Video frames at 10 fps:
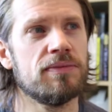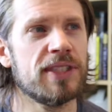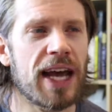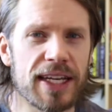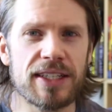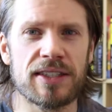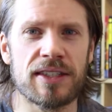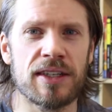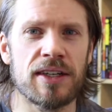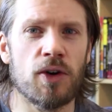
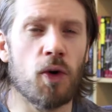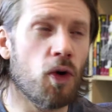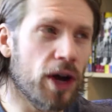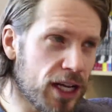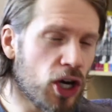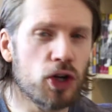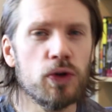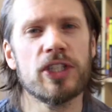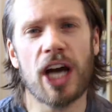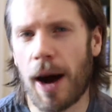takes or
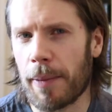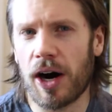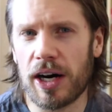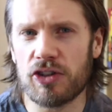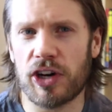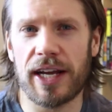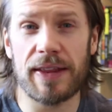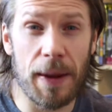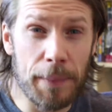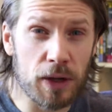includes carbohydrate in
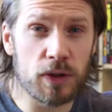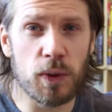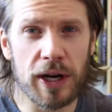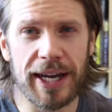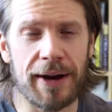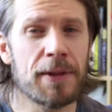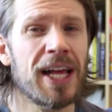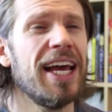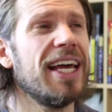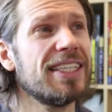their post-workout
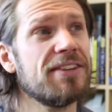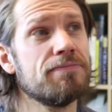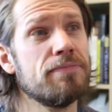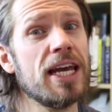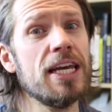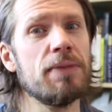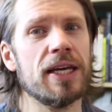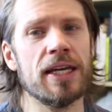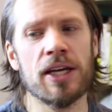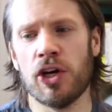is if
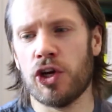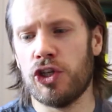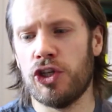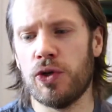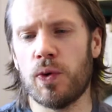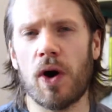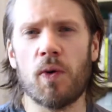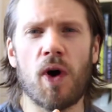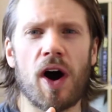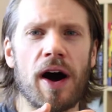maybe
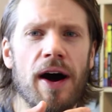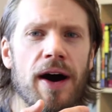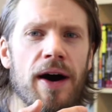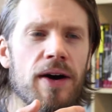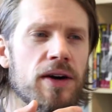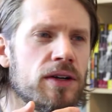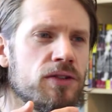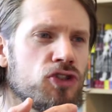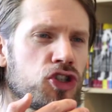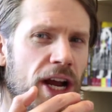you are
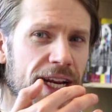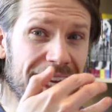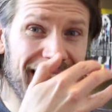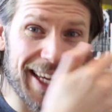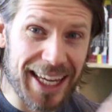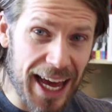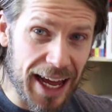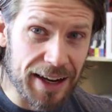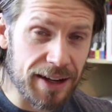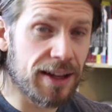training
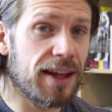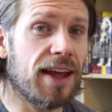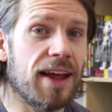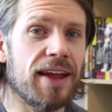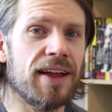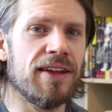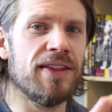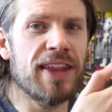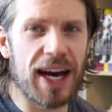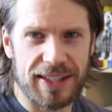again
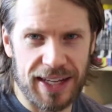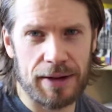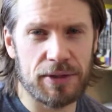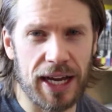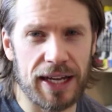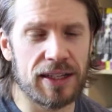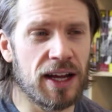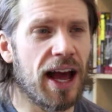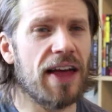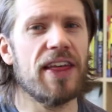that same day
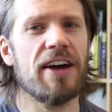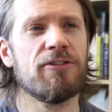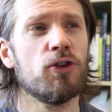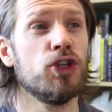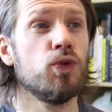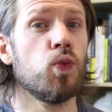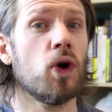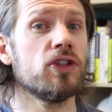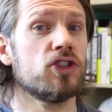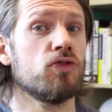and therefore you
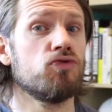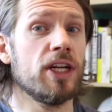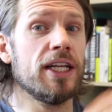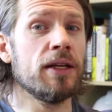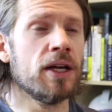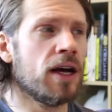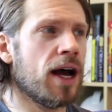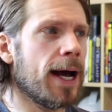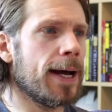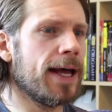want to really
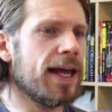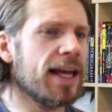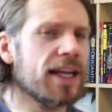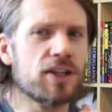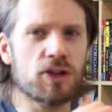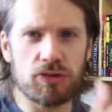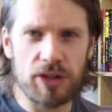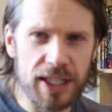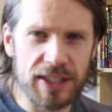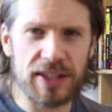
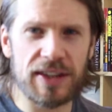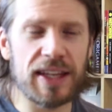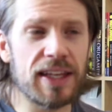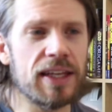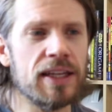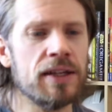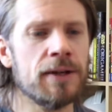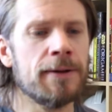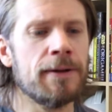increase the